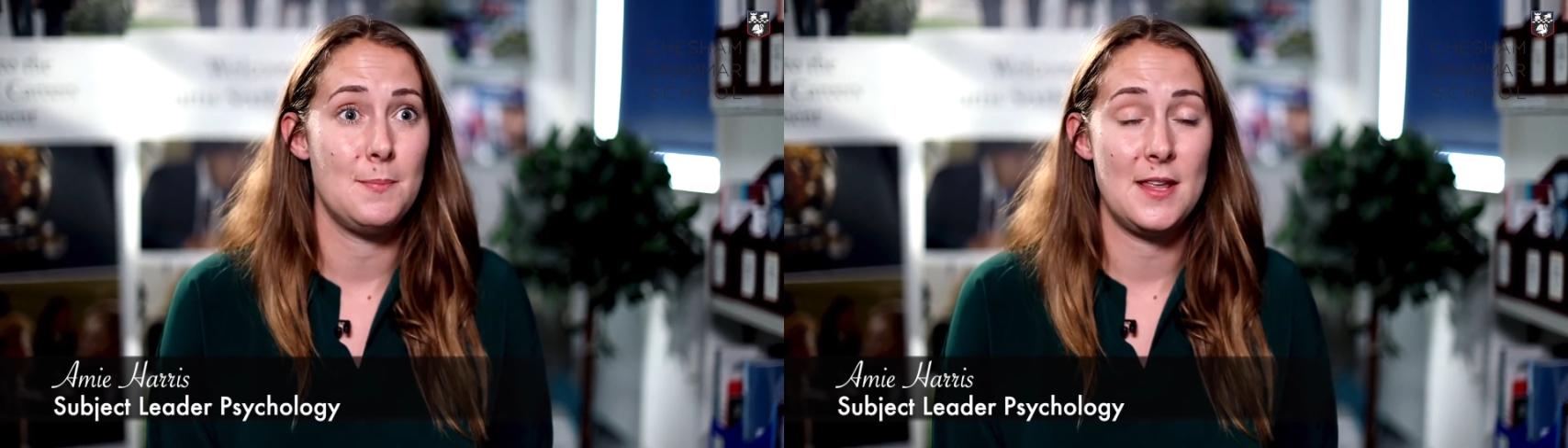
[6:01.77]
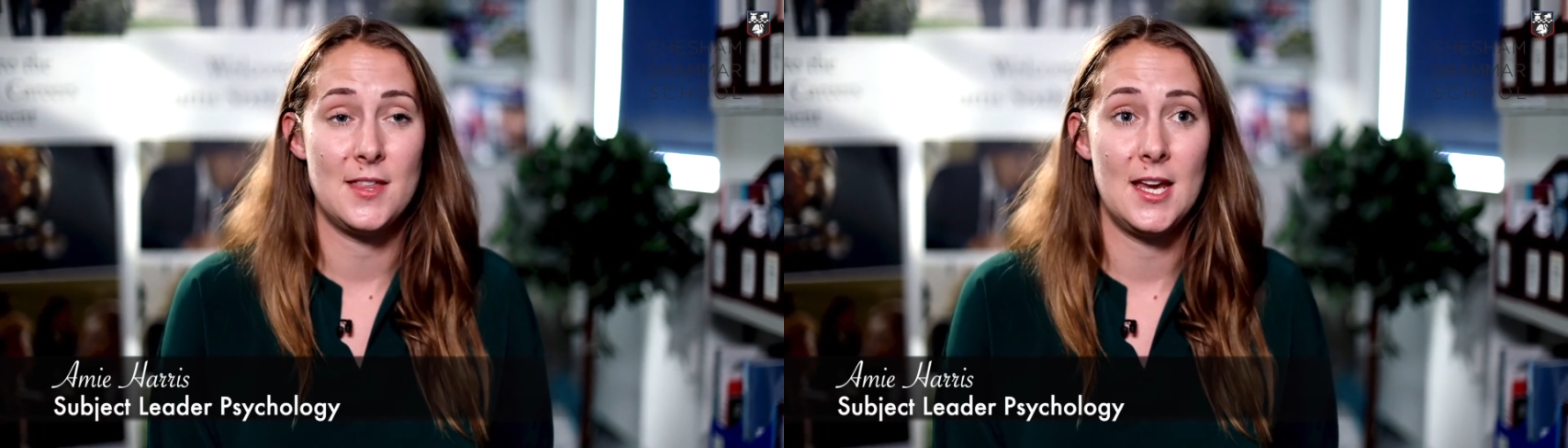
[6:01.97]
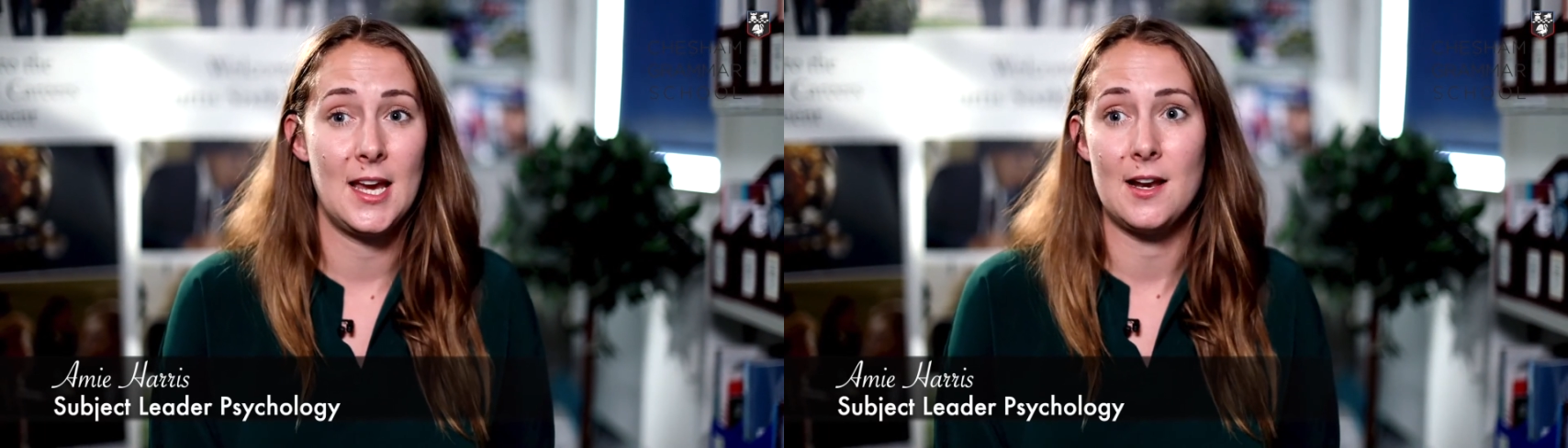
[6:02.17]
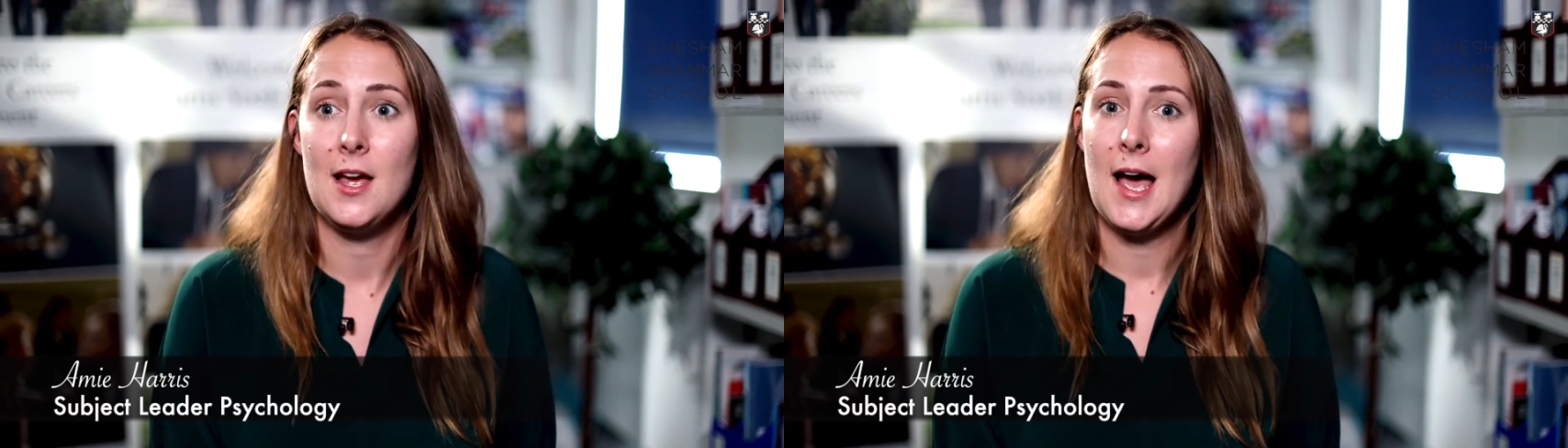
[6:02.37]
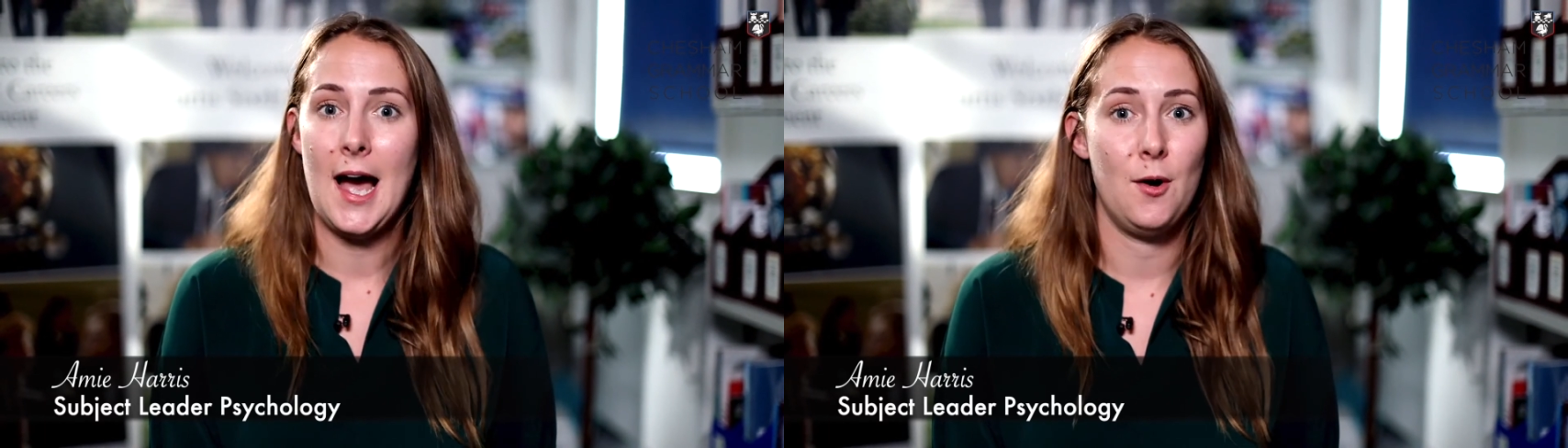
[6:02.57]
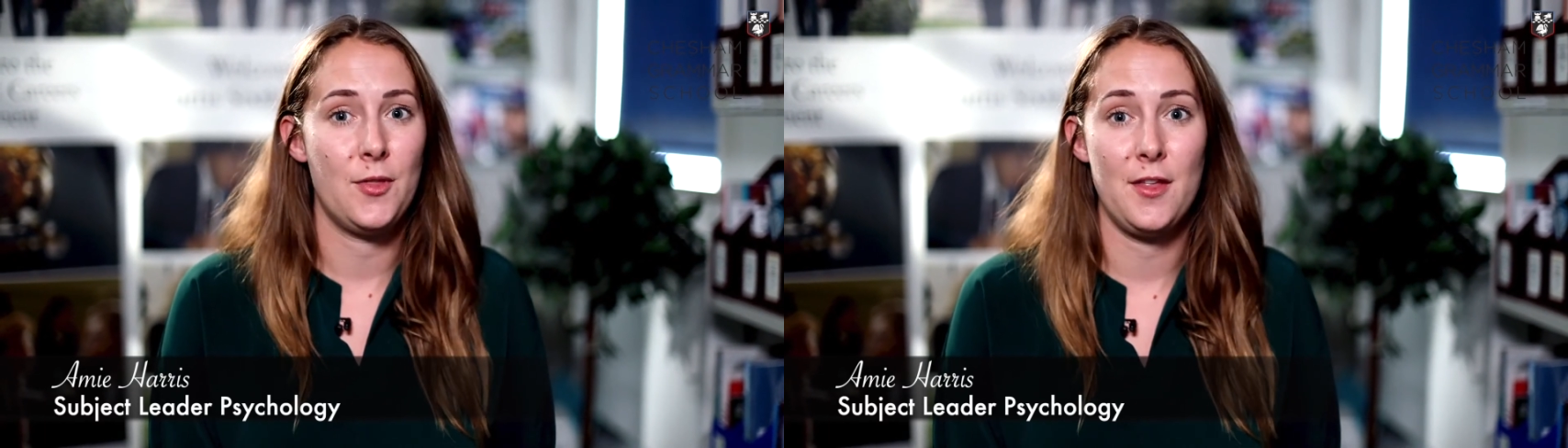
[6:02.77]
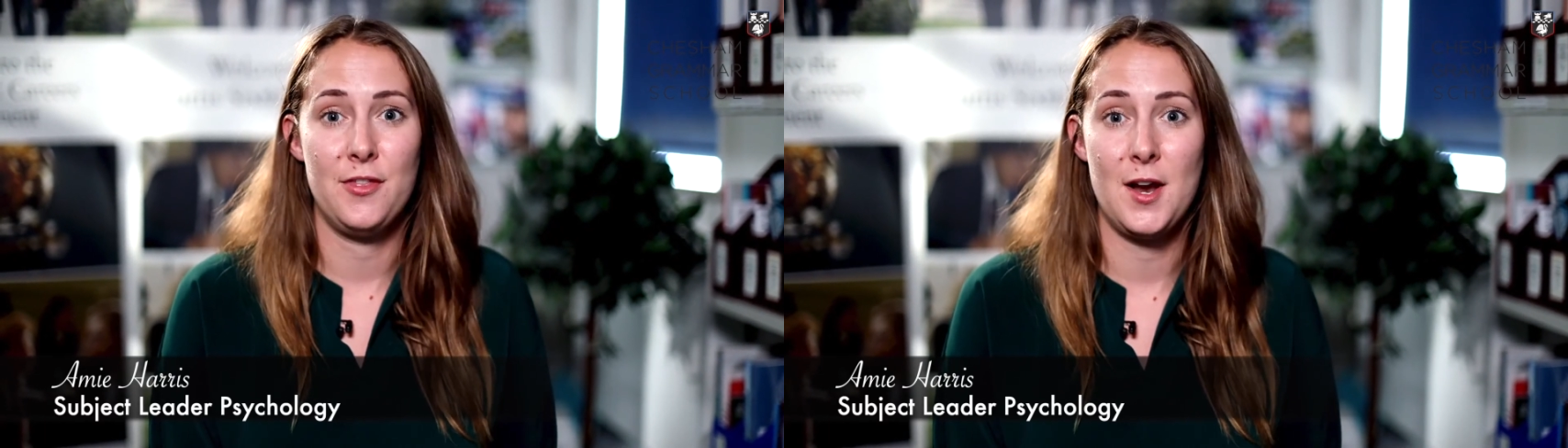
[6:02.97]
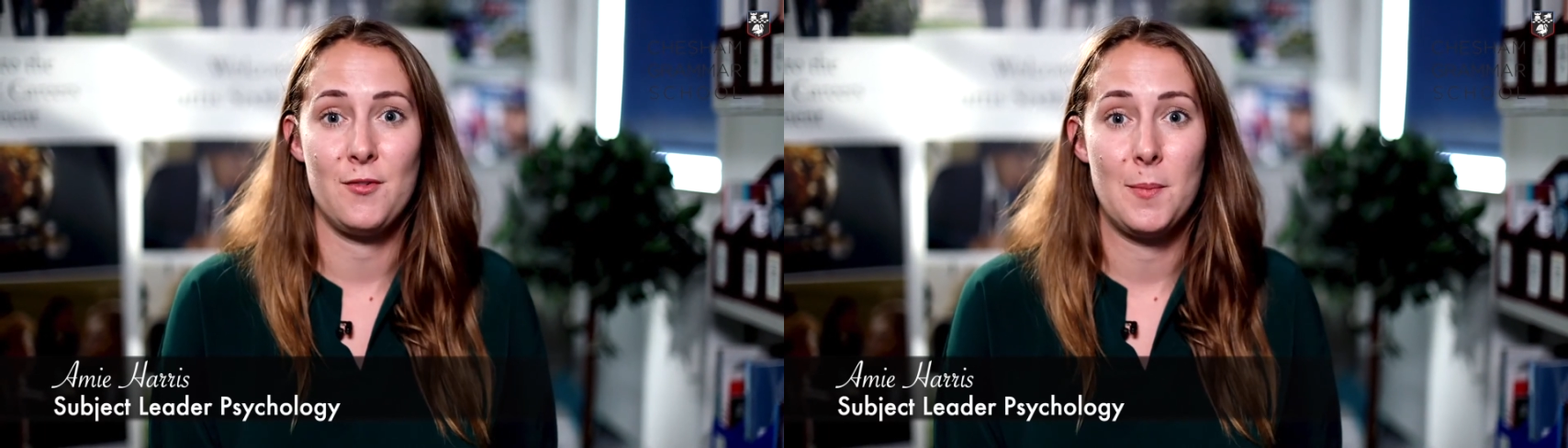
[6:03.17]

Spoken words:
be thinking how that theory